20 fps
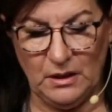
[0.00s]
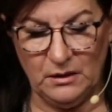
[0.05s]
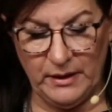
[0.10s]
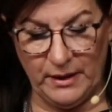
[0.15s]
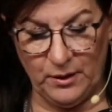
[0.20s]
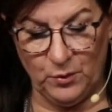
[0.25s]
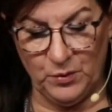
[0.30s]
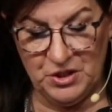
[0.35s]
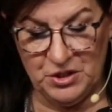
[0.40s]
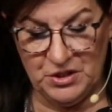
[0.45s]

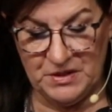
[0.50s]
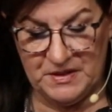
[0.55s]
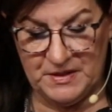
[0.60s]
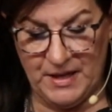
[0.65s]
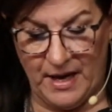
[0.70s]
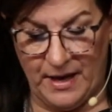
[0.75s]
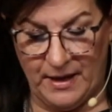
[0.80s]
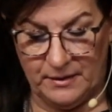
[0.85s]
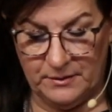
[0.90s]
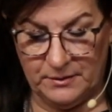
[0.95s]
Like we just
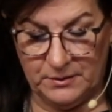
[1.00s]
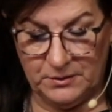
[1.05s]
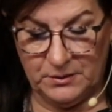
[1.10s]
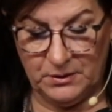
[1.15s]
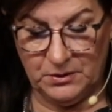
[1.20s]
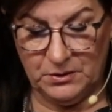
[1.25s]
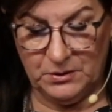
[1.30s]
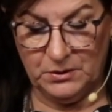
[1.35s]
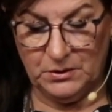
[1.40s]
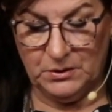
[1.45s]
said.
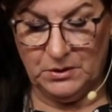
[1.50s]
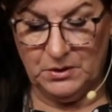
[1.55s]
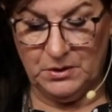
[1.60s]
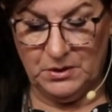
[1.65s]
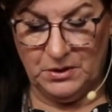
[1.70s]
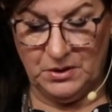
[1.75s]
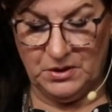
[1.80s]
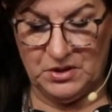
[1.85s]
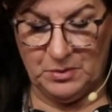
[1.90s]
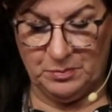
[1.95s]

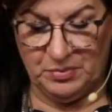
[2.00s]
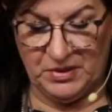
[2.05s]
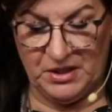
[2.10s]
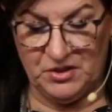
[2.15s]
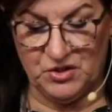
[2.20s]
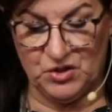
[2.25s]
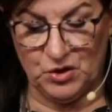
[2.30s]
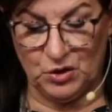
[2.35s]
It's a place